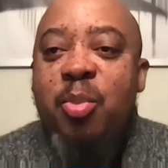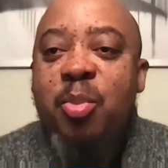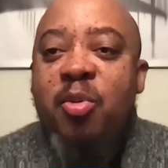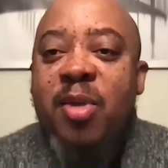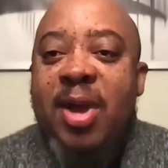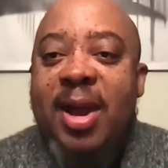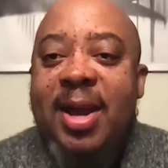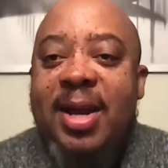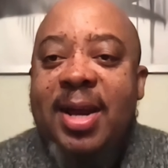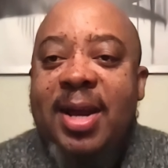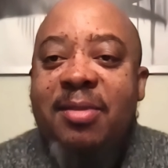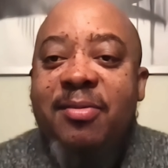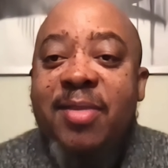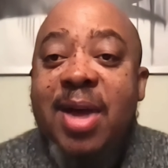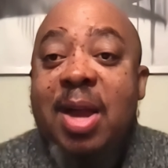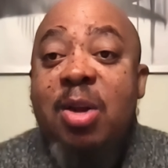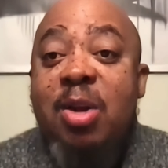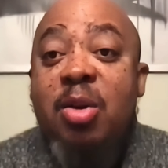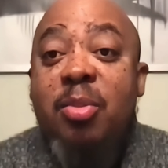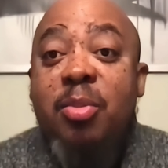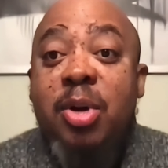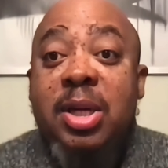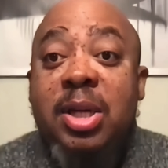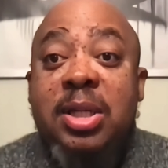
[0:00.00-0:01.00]
providing
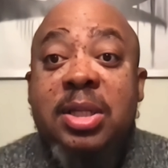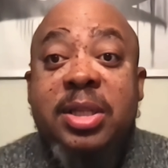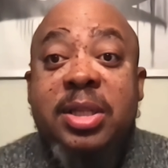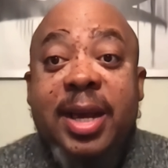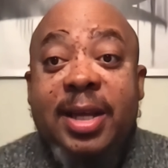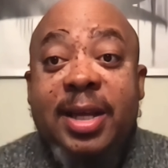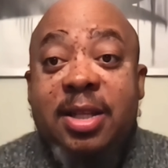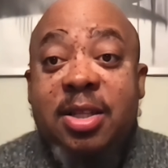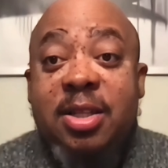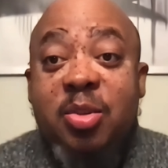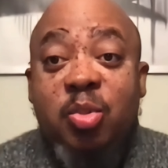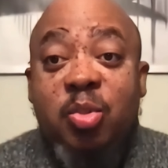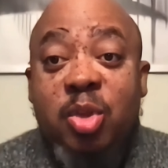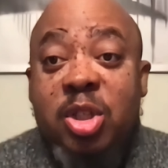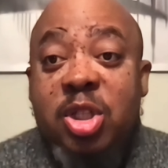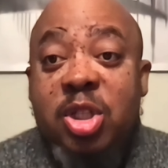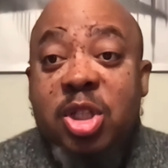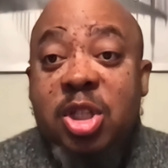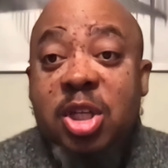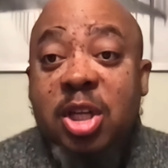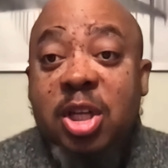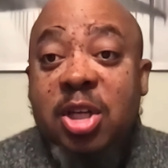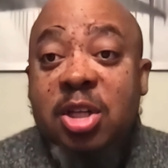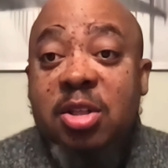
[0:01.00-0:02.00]
valuable insights,
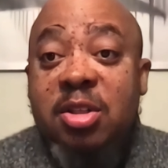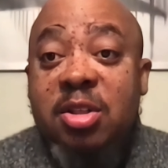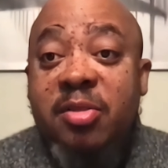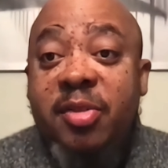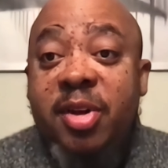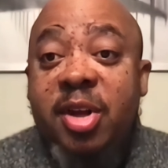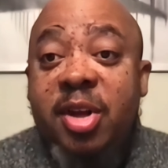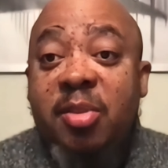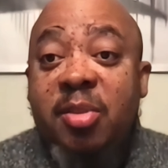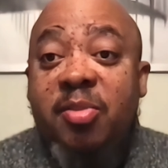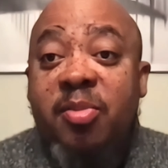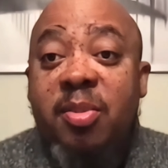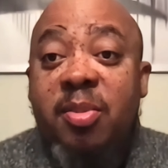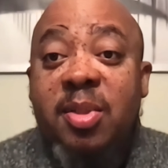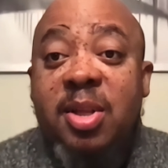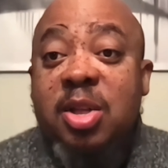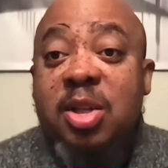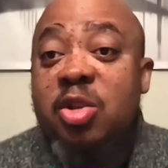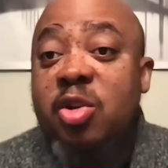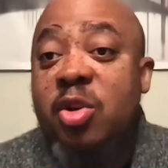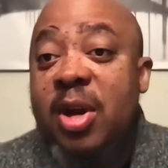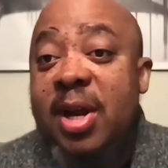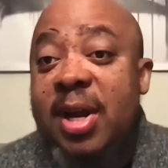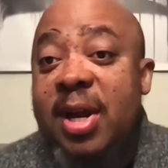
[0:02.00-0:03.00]
which it can develop from the
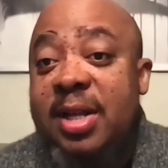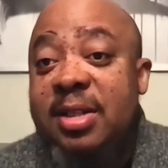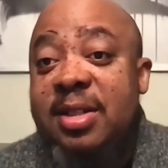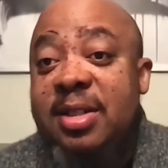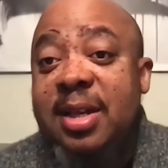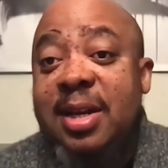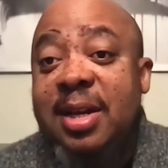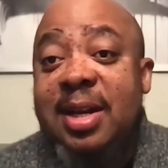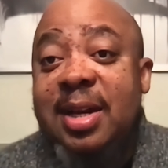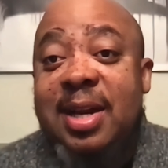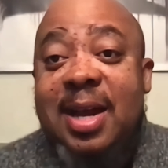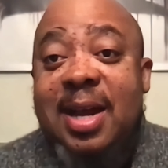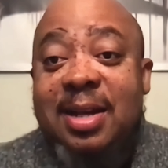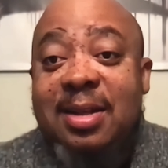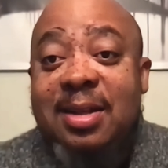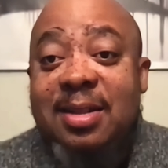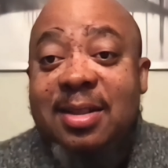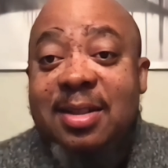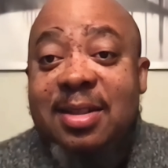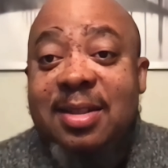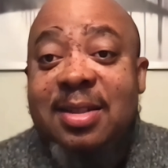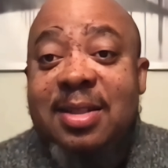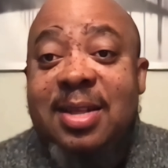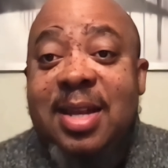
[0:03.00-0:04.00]
trends and
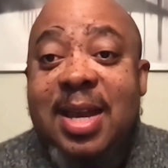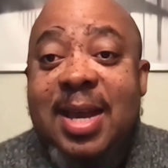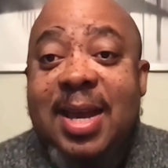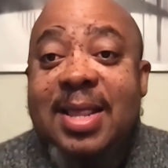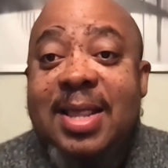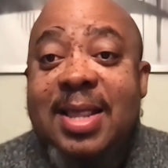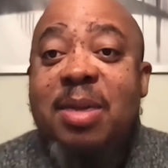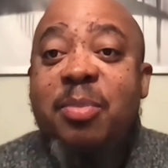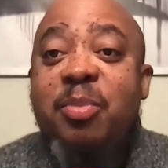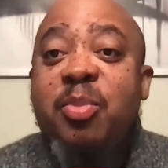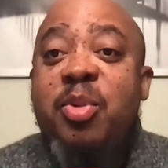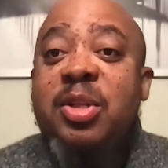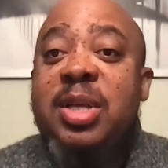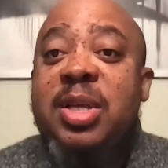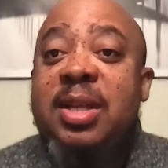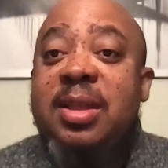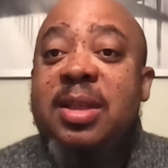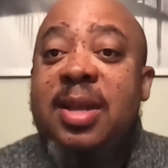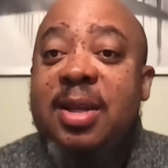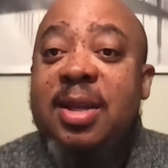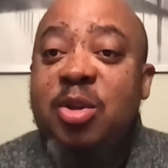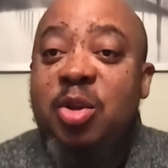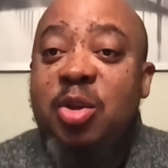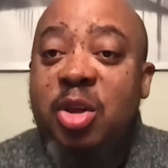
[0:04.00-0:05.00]
analysis, and then present
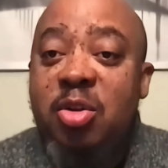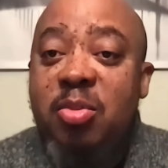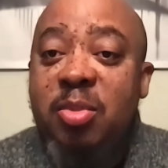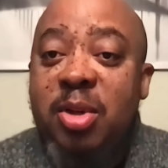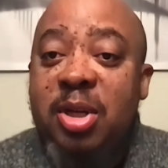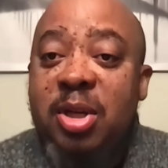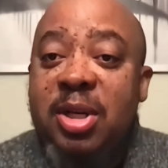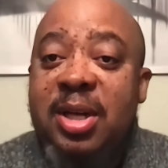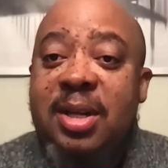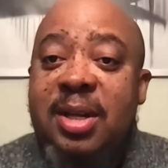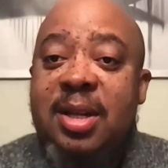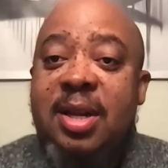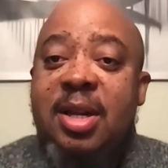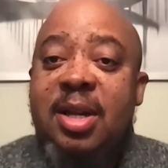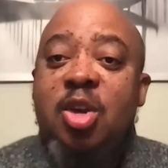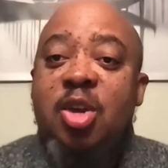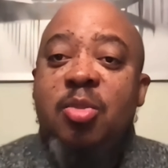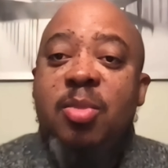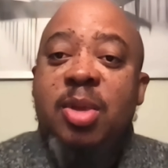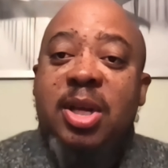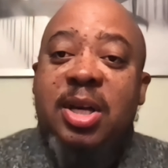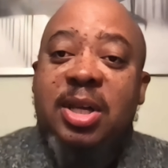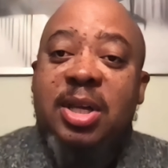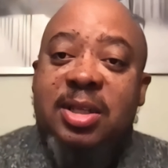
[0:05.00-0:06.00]
that to human, and then
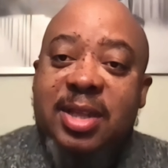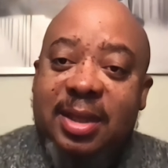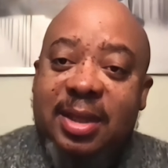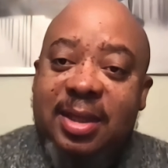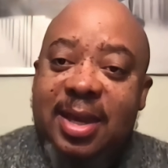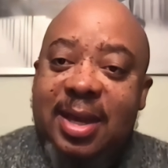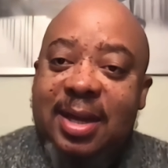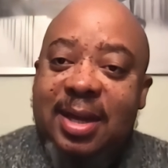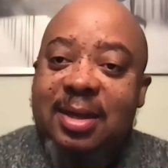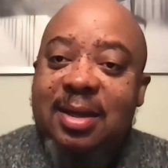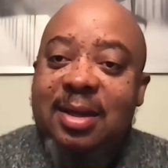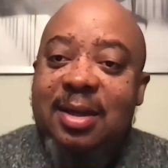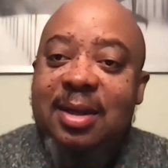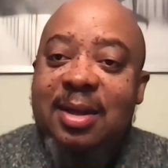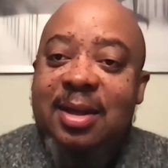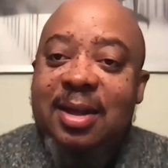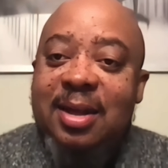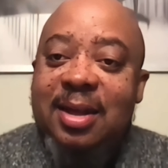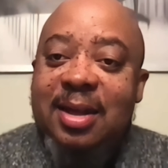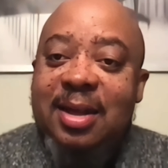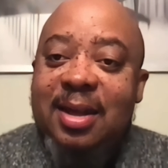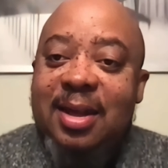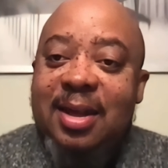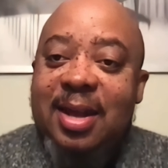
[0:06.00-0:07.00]
human can take that
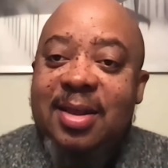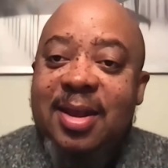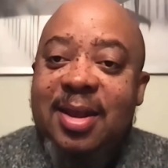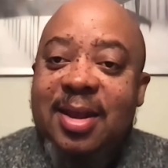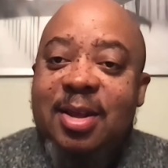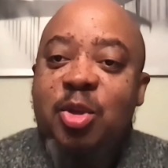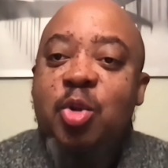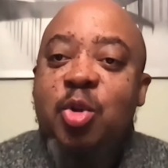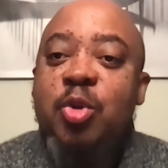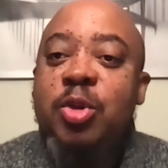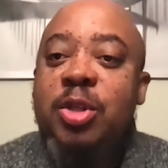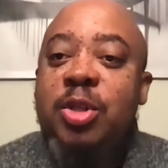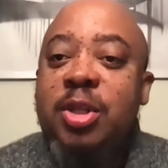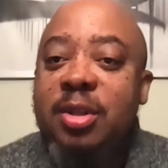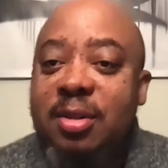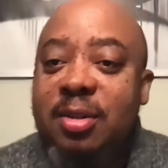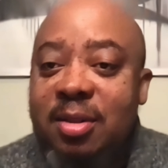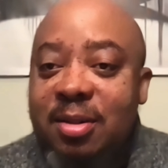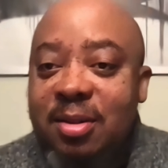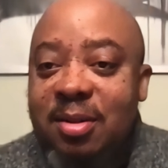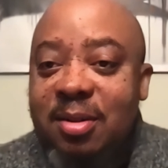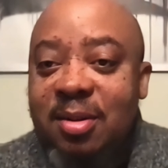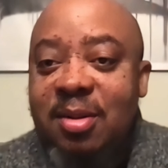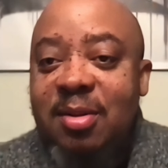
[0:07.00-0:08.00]
and then use it
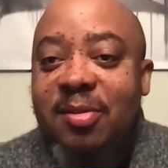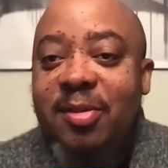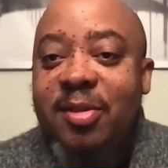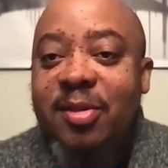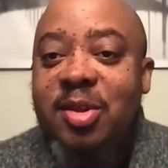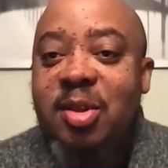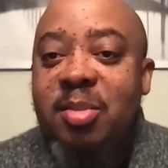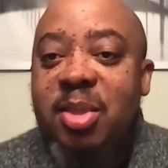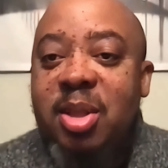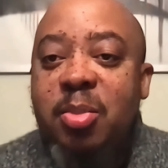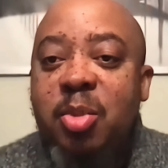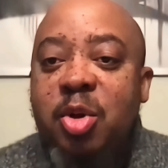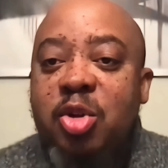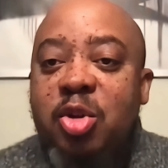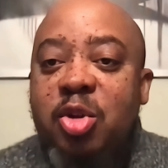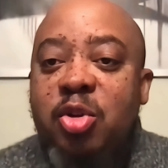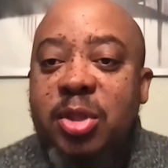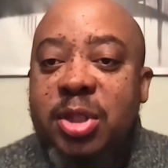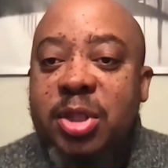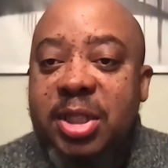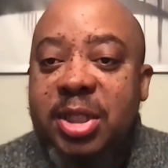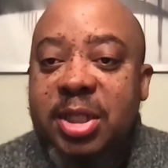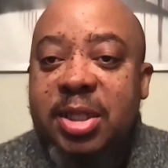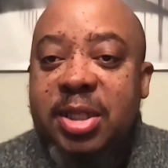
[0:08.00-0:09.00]
for something more
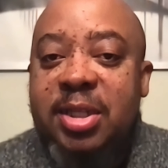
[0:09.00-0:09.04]
strategic.